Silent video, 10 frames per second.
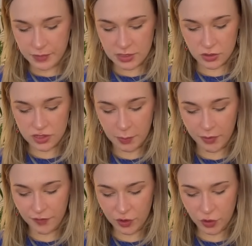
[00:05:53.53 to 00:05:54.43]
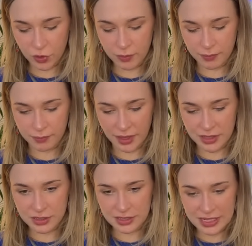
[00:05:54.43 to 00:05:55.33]
So some of you
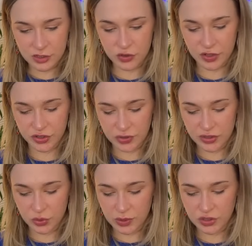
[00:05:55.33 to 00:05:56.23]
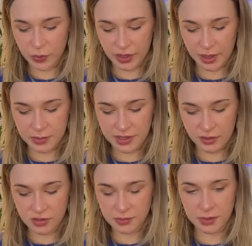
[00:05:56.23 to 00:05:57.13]
might need to trust your intuition when it comes
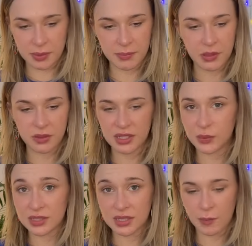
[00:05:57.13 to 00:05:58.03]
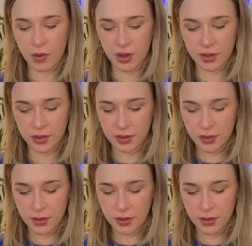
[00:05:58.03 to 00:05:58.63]
down to maybe building with someone.